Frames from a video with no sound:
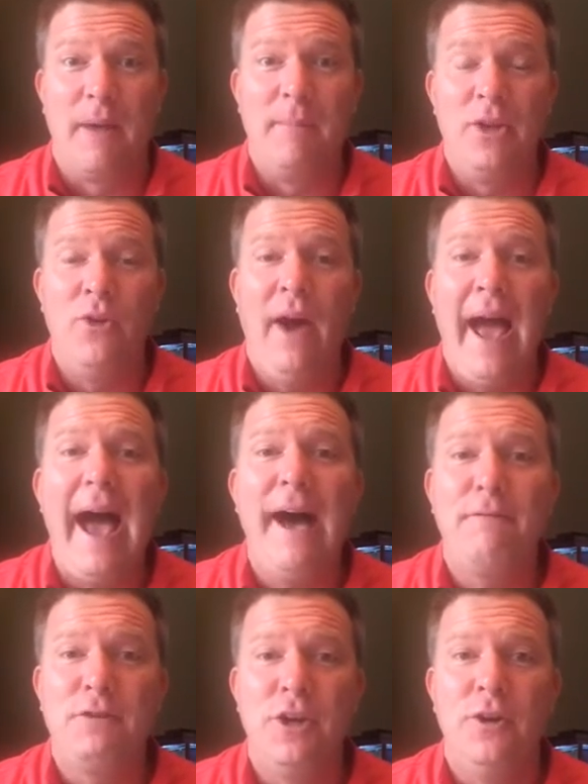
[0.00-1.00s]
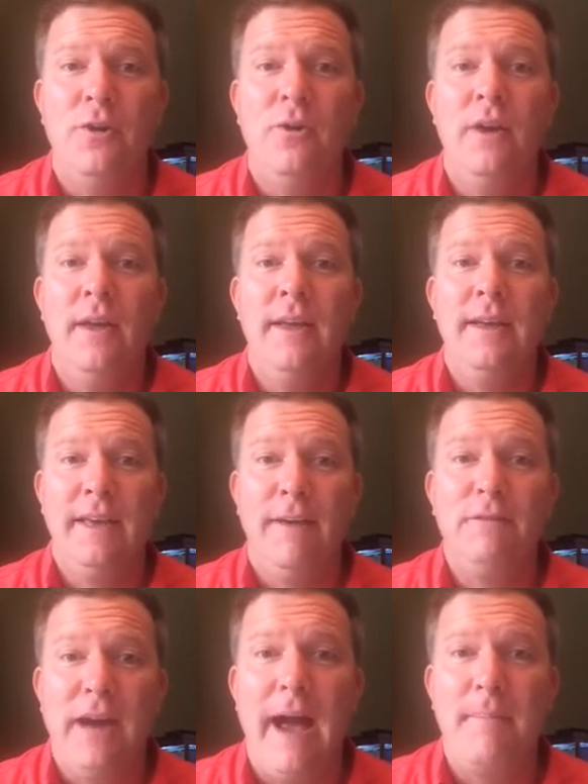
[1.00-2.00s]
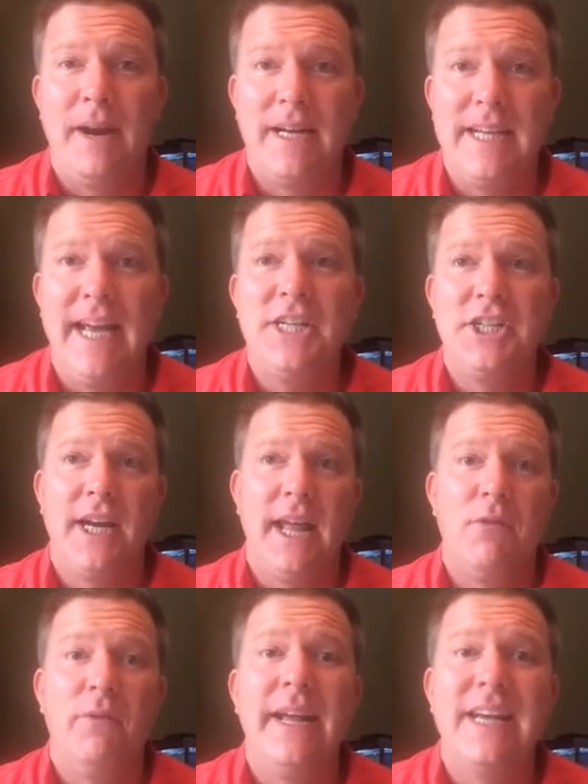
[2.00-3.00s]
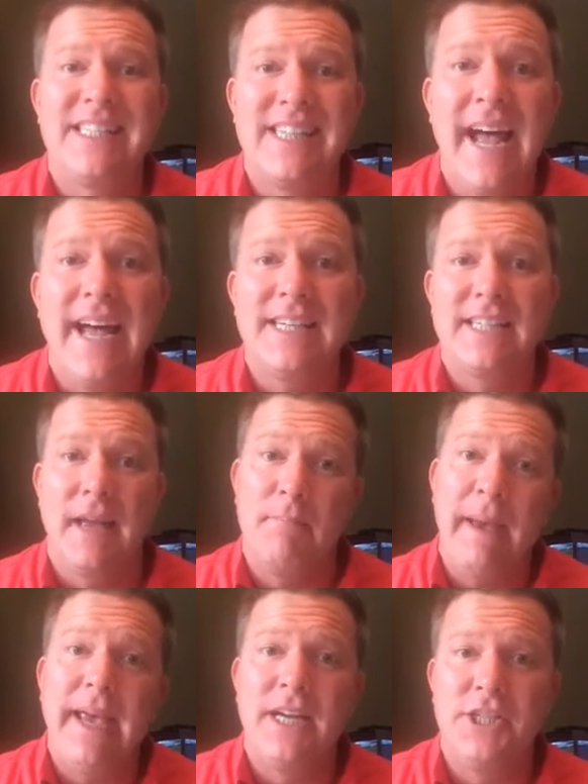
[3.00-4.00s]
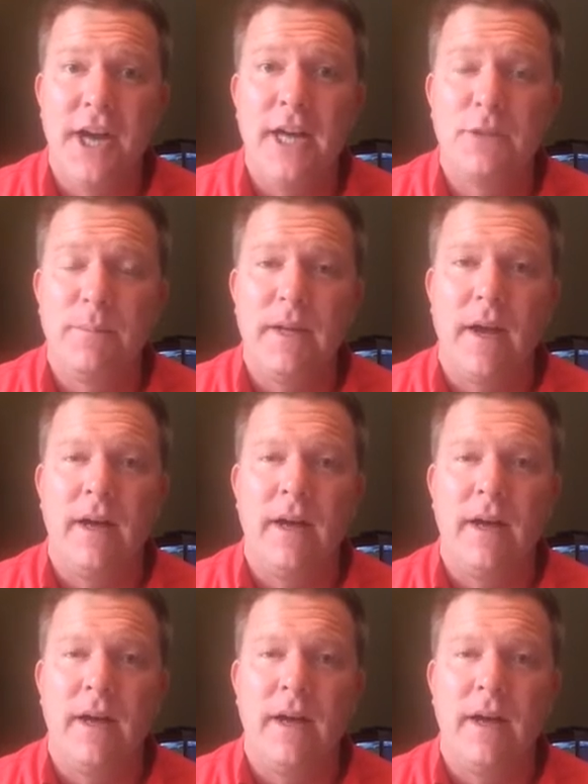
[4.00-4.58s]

I mean, you have to give time and attention and reassess and make adjustment,